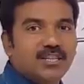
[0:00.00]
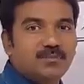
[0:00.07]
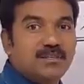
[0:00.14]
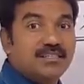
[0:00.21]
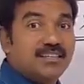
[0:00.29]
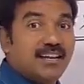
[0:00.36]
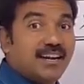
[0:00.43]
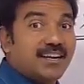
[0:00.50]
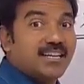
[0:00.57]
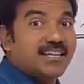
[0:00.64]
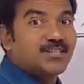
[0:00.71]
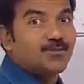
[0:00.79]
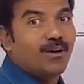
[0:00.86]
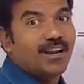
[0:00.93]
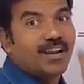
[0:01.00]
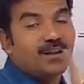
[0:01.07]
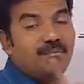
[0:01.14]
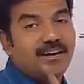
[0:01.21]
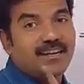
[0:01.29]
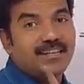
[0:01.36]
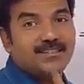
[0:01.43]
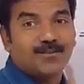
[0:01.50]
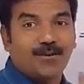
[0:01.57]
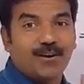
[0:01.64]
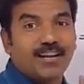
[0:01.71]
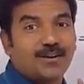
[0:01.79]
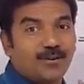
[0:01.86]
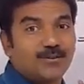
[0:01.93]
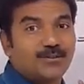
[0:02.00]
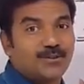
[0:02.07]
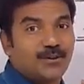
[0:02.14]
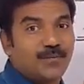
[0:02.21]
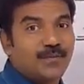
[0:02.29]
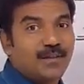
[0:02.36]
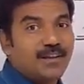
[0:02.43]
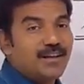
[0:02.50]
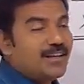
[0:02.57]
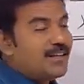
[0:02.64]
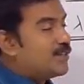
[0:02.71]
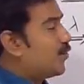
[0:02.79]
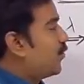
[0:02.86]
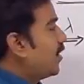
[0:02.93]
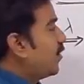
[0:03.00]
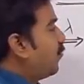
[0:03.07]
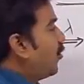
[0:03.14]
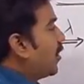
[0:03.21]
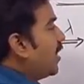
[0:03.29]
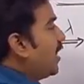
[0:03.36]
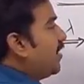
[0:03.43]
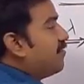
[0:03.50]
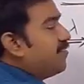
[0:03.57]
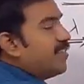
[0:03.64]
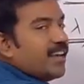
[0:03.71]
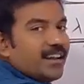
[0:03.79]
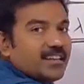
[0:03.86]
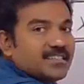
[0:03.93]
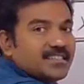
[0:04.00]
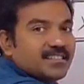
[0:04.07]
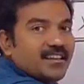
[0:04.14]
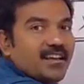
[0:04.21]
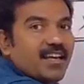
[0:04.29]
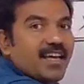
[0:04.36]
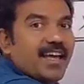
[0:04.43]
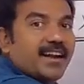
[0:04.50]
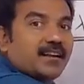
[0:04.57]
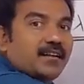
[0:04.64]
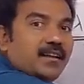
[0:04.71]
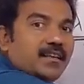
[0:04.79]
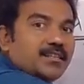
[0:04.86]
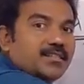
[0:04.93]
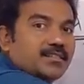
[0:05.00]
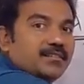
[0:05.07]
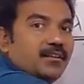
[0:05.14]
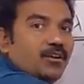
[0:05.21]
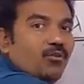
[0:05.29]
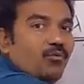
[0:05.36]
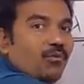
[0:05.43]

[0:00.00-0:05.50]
matrix means at least one element is not equal to zero. So therefore, if there is at least